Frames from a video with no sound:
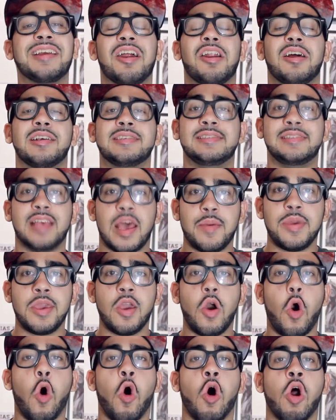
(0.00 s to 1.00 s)
on a semi
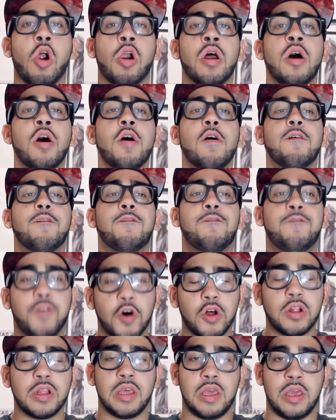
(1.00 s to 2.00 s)
or
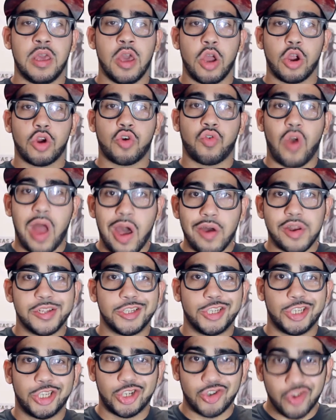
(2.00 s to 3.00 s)
fully
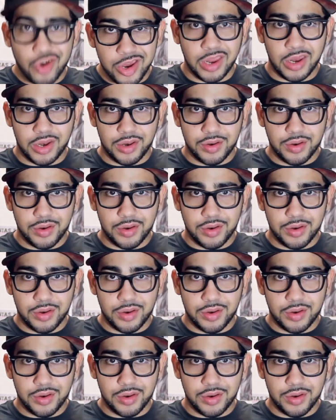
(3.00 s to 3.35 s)
crowded street.